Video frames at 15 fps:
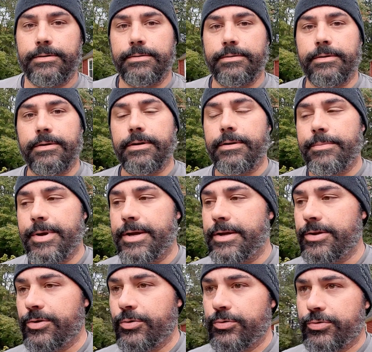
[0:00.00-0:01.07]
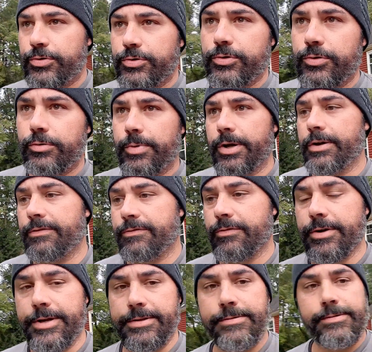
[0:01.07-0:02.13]
All right, my YouTube
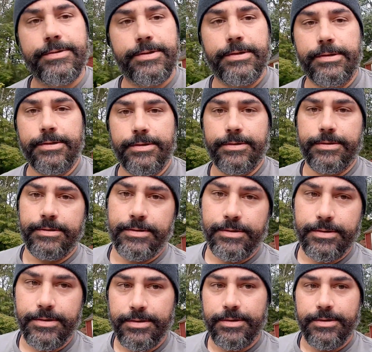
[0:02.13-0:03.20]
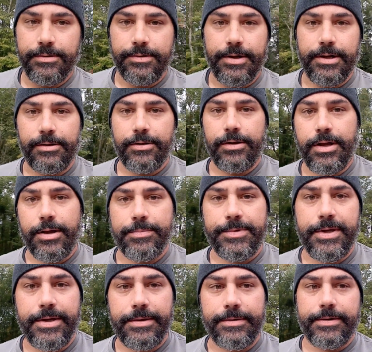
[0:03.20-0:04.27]
friends, got a little
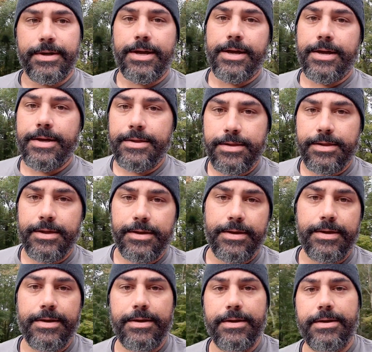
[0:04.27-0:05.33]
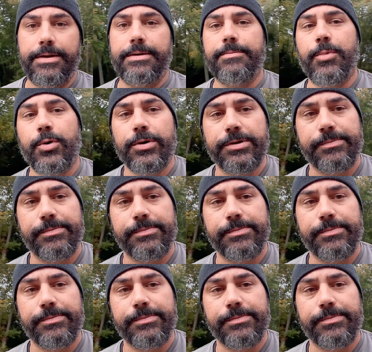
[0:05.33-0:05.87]
update on the Morris